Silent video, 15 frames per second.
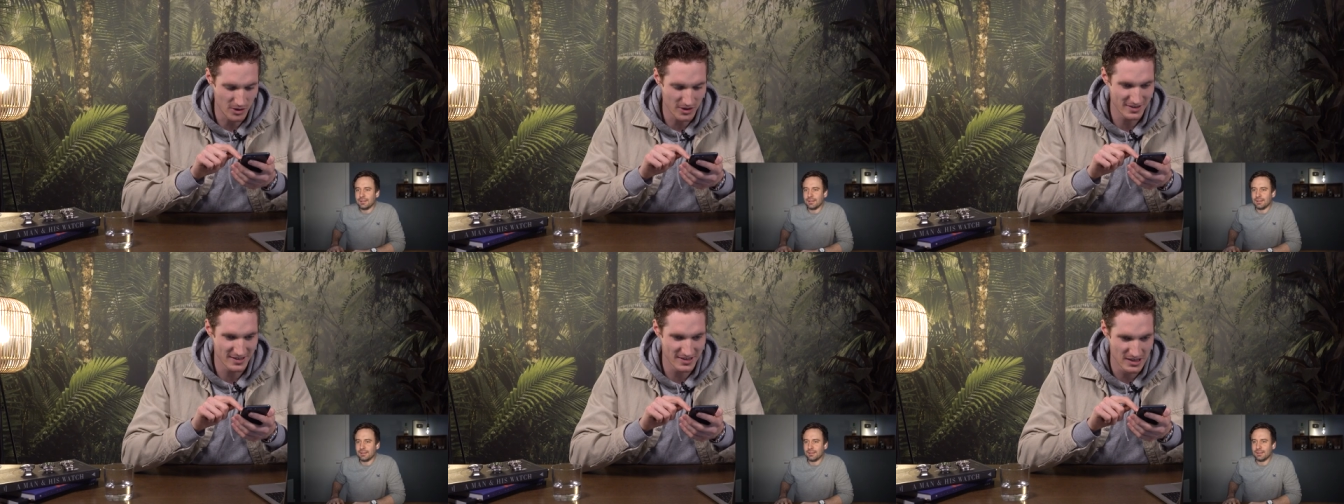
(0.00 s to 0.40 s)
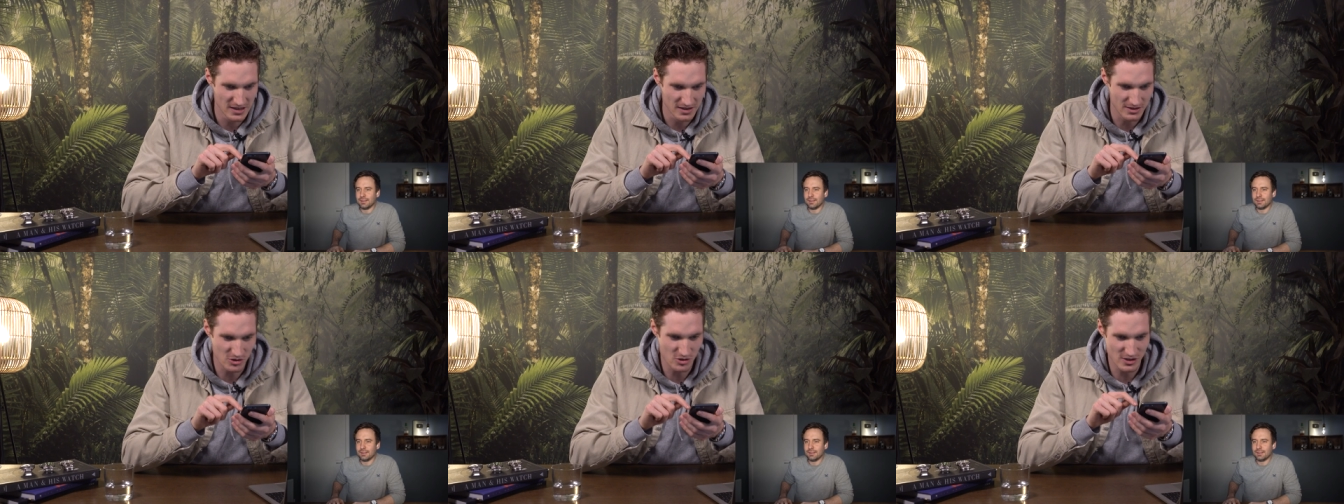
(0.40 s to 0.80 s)
a
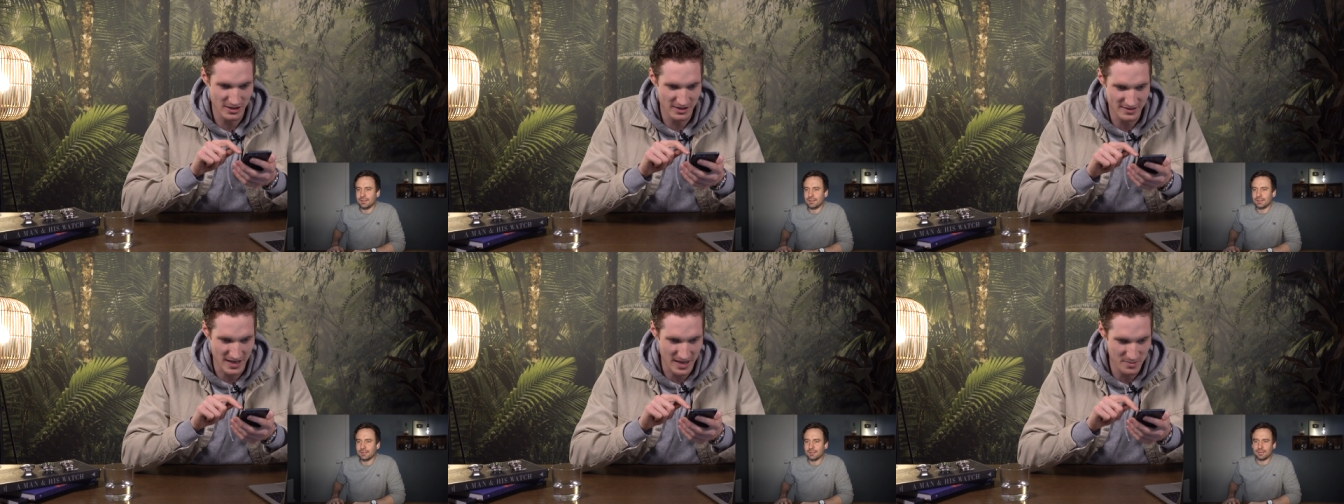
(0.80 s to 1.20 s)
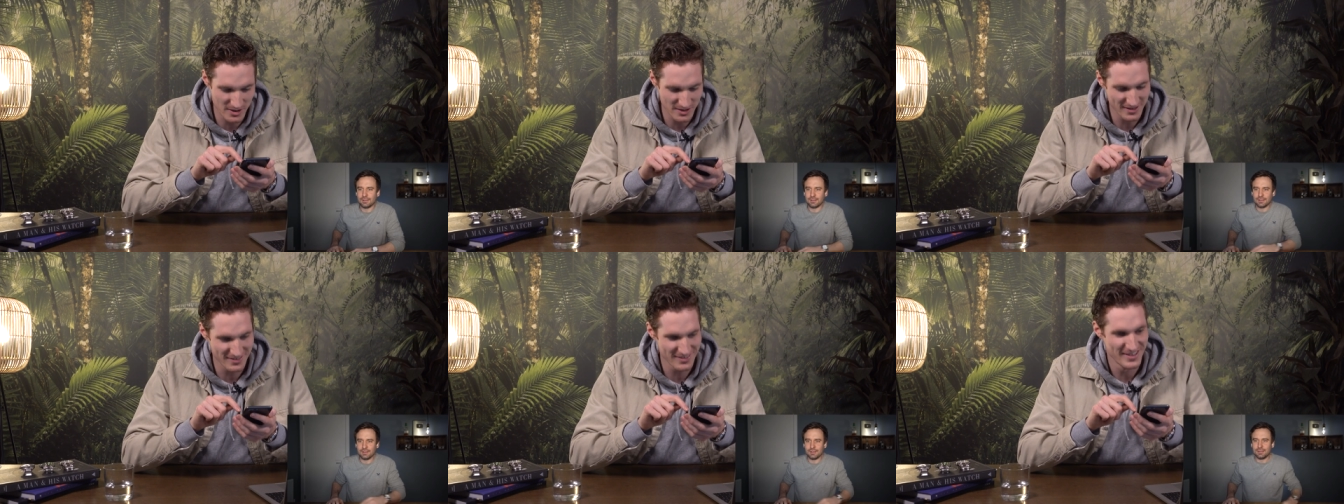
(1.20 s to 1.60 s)
modern digital
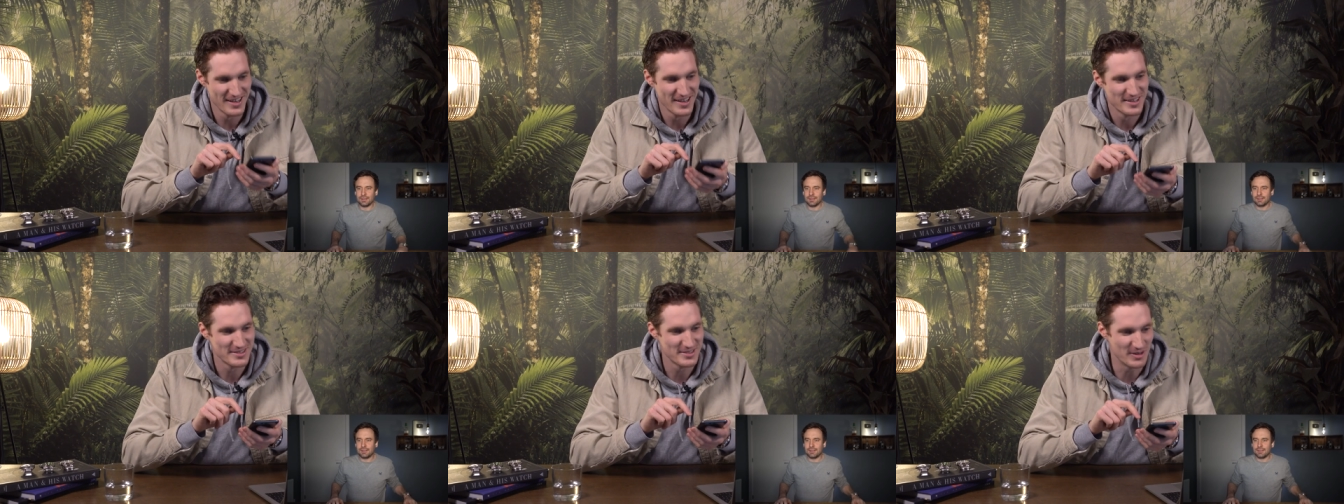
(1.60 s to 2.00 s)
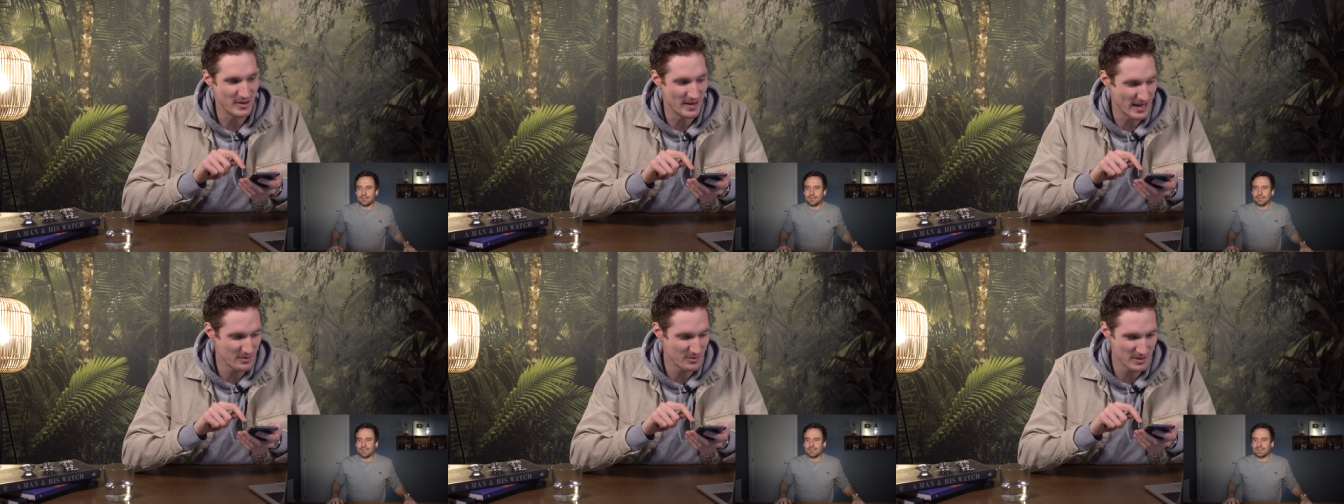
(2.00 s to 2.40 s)
timer here.
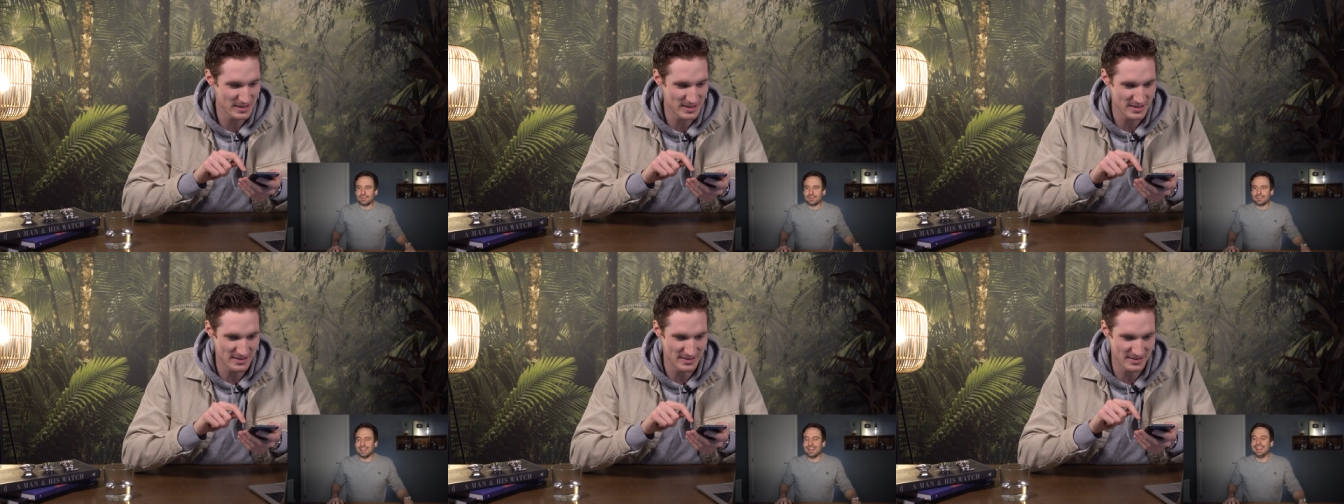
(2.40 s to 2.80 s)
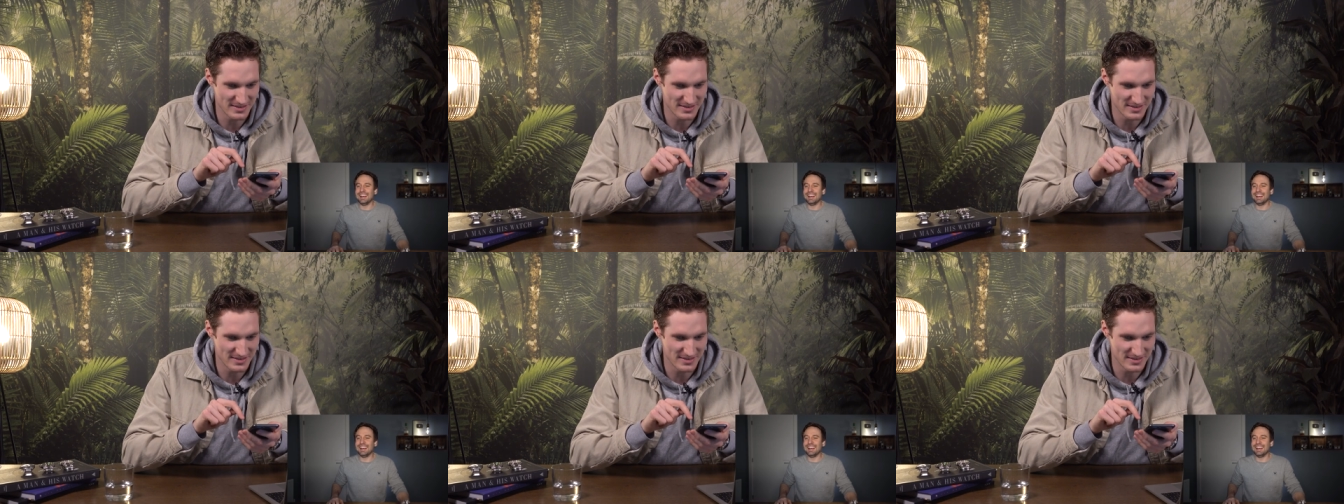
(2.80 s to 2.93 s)
So I will...